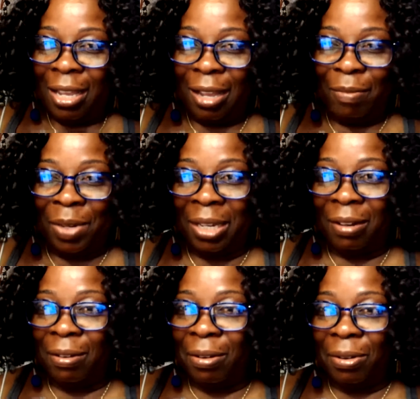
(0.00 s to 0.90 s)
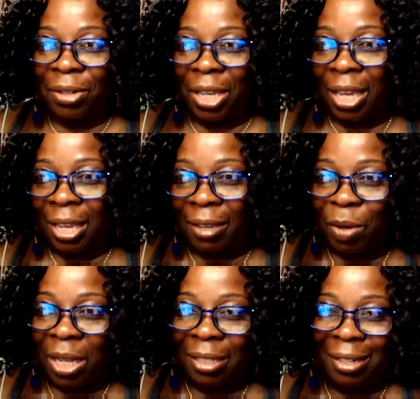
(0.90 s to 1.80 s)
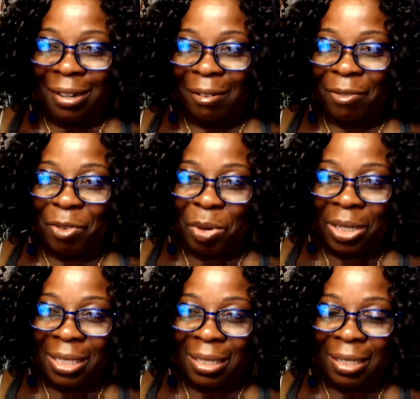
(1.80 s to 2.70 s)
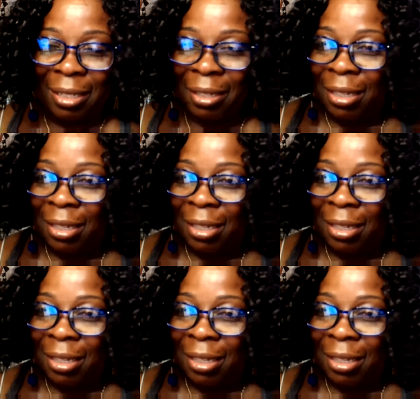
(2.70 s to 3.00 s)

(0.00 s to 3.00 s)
I'm like, oh, okay. Well, of course,